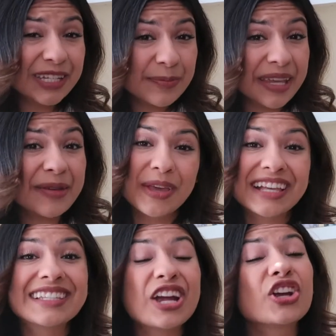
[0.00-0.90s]
to be
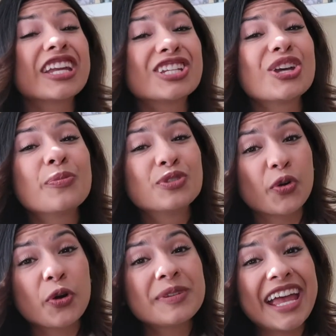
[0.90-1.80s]
because they are each
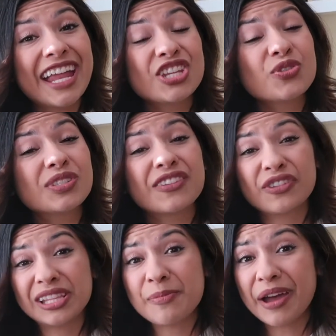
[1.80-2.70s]
absorbed and used
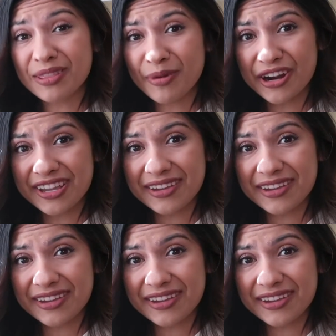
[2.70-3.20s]
differently by the body.